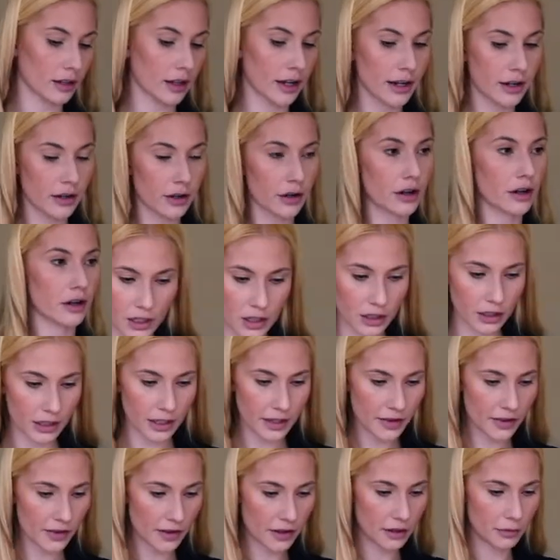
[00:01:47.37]
lighter.
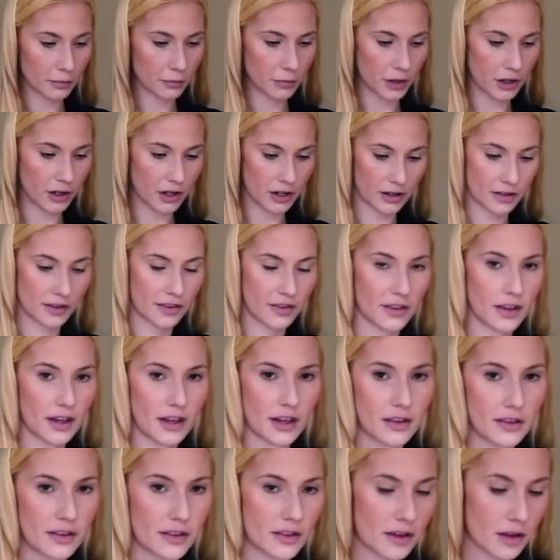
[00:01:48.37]
Let's unbox the
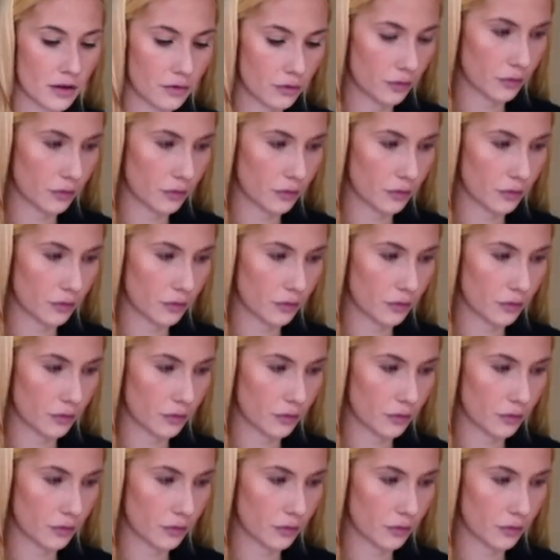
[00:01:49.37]
headset